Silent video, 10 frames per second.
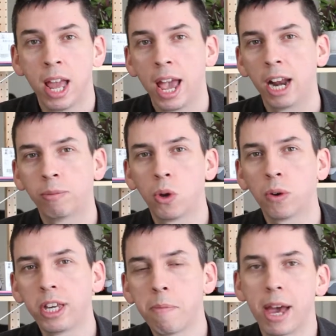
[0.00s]
And I'm
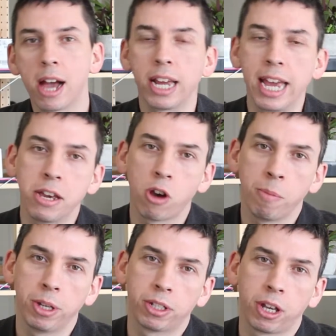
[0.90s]
talking about
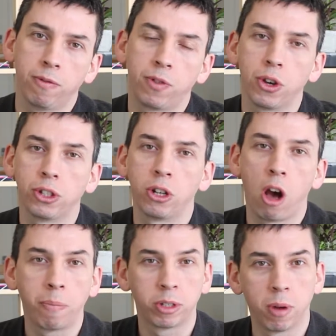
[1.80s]
e-commerce conversion
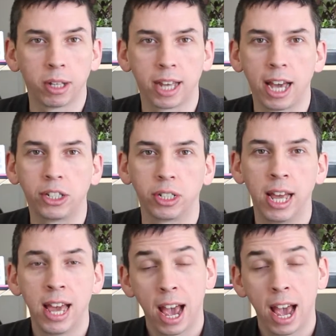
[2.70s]
optimization,